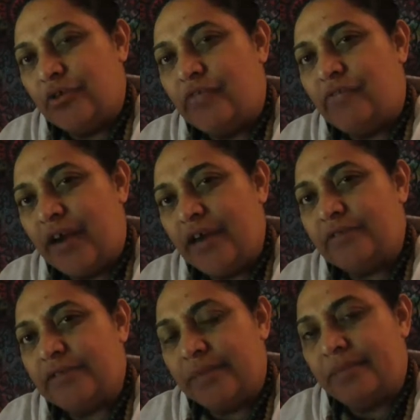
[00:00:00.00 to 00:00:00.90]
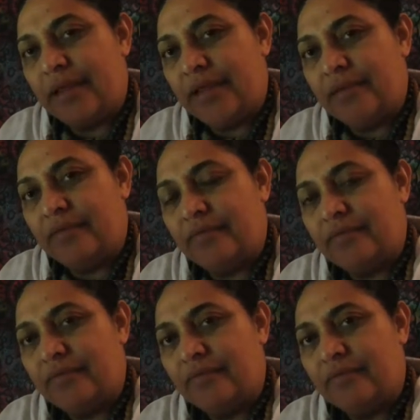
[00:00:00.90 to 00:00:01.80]
you're afraid of something.
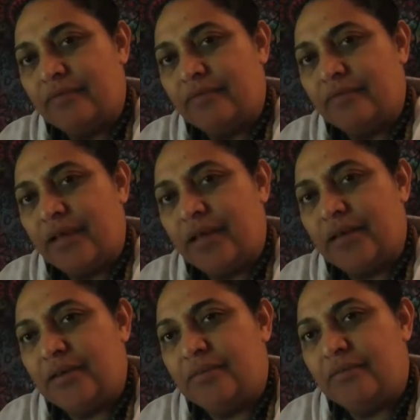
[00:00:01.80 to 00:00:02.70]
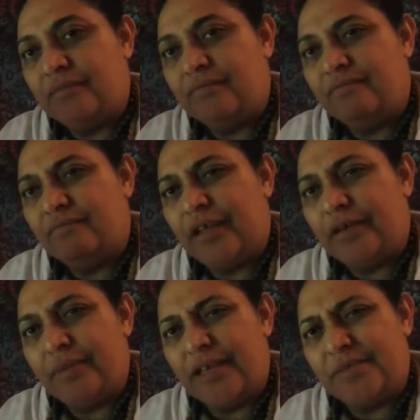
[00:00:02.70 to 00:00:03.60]
And
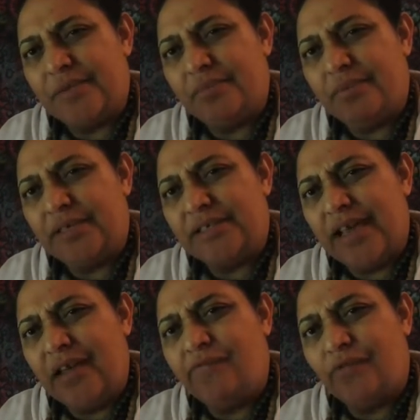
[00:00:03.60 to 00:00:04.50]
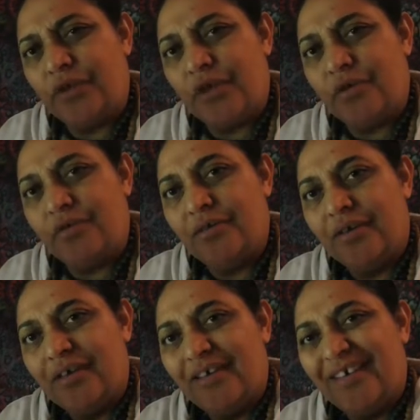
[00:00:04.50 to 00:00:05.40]
that makes me a bit sad for you.
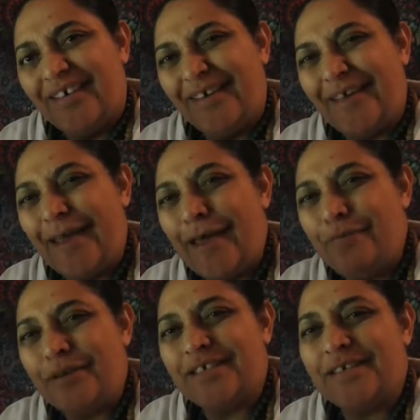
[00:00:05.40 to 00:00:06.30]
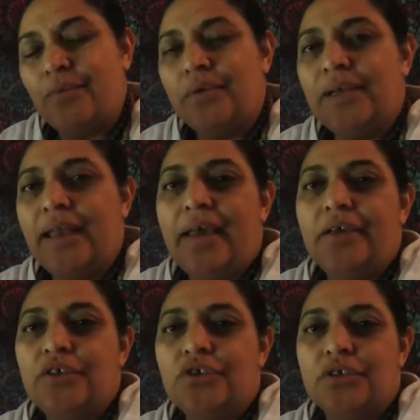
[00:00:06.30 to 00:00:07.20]
Okay, because that will allow
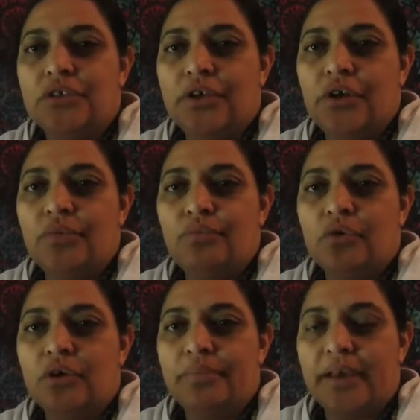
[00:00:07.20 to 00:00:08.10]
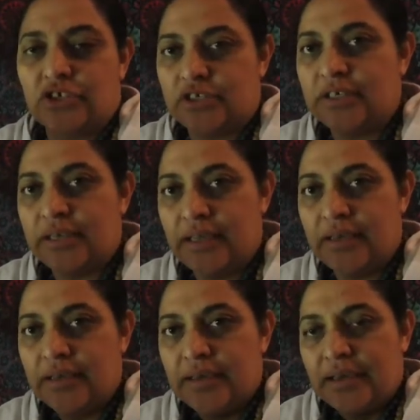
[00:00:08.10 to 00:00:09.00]
you to look at her more
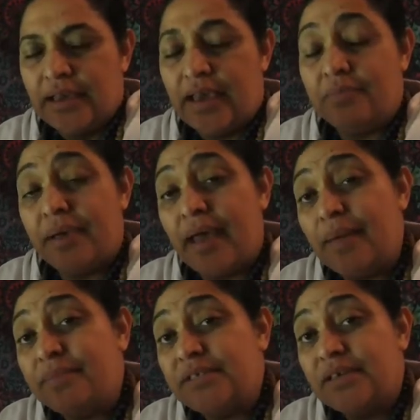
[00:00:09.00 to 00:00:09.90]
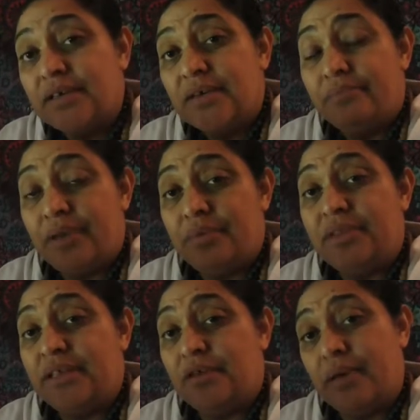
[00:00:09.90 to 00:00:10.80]
compassionately and perhaps maybe
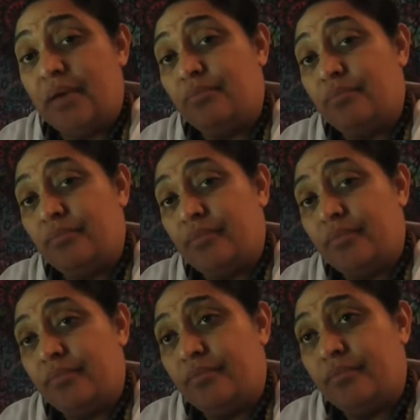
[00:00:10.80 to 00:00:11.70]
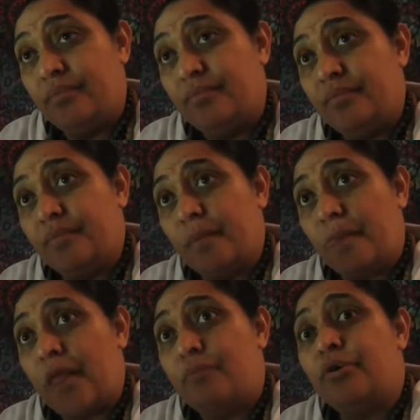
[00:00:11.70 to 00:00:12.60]
think about
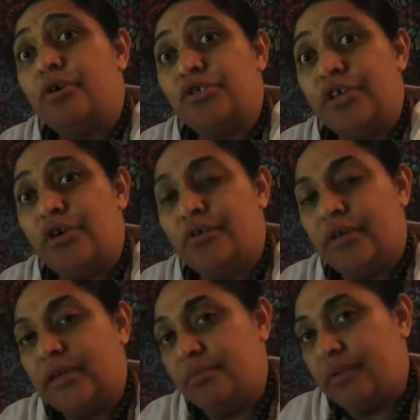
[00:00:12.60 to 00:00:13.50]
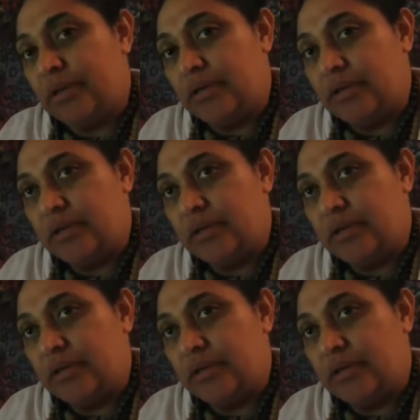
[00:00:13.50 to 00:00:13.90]
approaching her a little bit